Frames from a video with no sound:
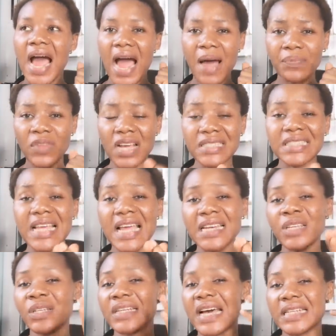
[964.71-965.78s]
I'm not
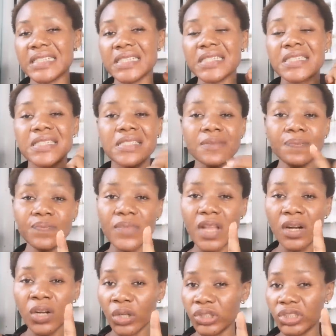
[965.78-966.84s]
telling you that this
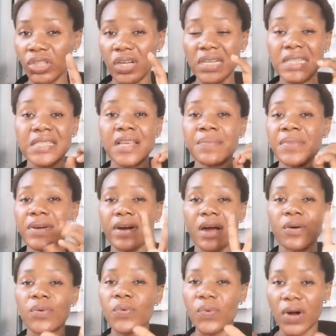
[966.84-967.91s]
lotion is a
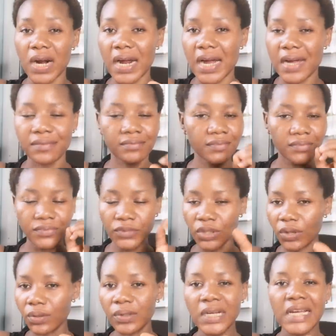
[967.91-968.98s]
miracle worker.
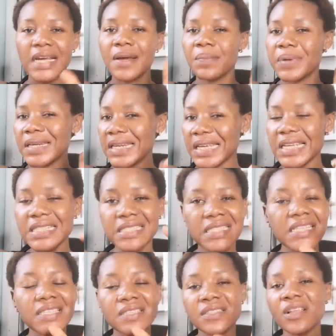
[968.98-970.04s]
No, please,
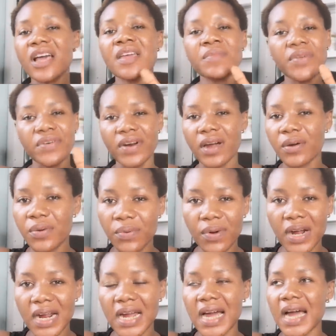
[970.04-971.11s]
this is not a miracle
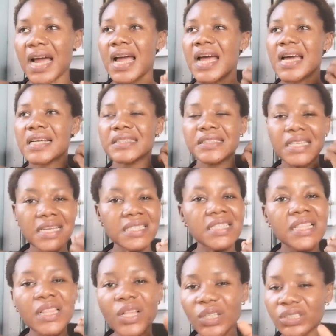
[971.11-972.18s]
worker.
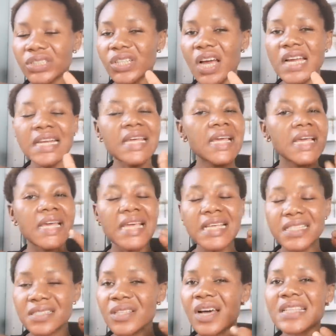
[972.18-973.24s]
This lotion
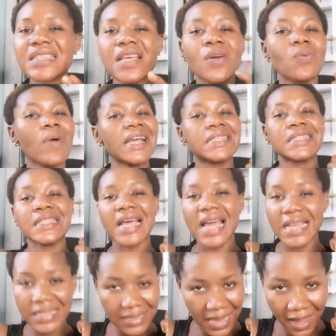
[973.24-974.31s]
is not a
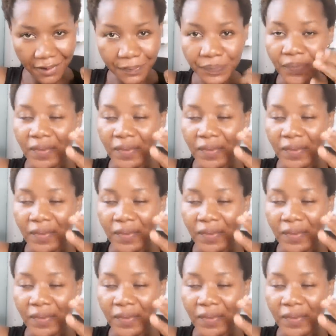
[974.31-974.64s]
whitenizer.